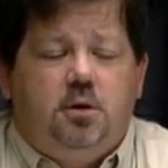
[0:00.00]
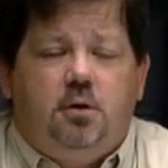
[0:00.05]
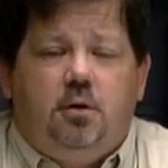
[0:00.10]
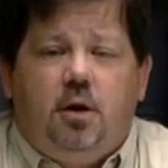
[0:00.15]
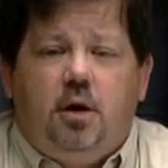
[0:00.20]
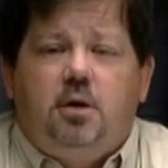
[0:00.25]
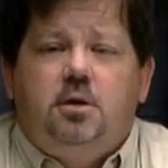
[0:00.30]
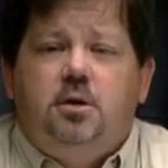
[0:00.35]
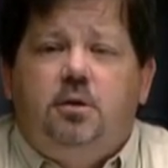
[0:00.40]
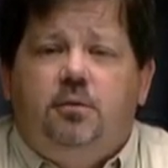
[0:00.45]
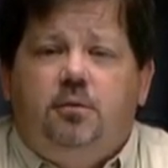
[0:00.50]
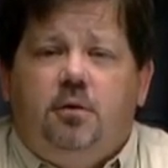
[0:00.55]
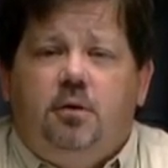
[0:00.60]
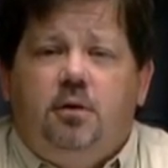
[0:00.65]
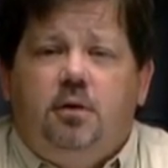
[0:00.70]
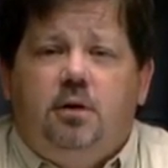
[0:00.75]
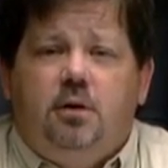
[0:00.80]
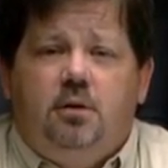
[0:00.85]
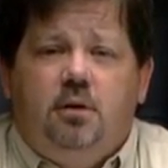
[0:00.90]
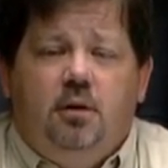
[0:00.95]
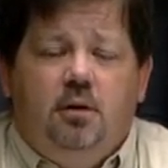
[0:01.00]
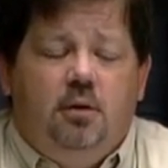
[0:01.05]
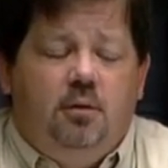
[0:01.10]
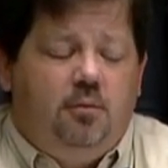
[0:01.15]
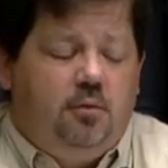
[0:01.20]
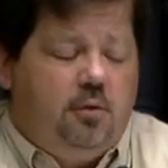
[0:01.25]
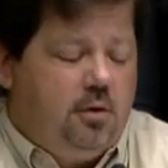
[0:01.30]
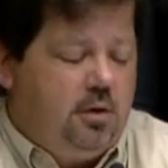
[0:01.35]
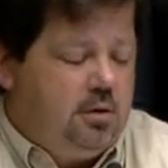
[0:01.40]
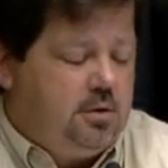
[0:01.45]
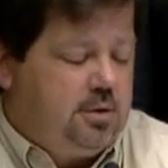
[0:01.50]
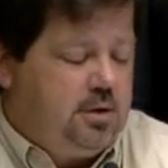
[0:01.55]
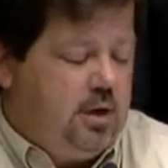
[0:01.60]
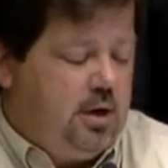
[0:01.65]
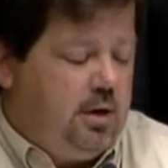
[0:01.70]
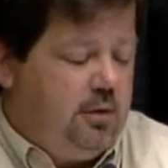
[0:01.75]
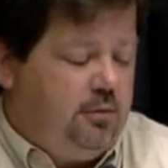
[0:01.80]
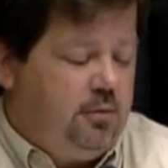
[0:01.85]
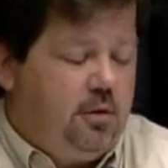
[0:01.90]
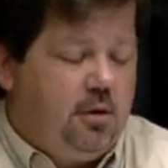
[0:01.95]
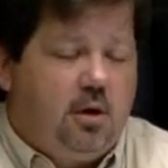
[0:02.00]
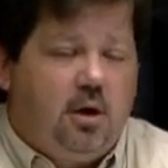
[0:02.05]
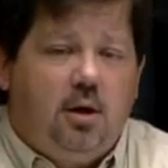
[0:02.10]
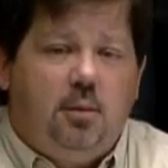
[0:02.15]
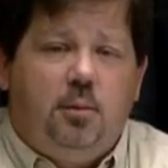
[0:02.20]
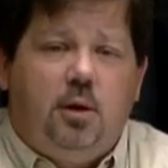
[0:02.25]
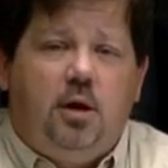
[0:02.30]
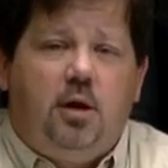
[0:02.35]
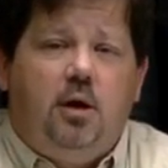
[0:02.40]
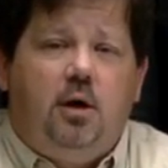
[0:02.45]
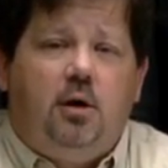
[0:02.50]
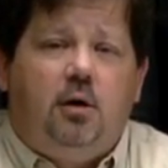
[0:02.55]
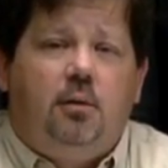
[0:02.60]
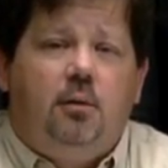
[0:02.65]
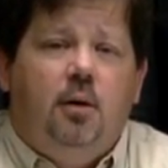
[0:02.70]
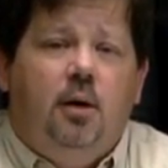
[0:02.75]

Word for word: direction for the for the city for the coming year.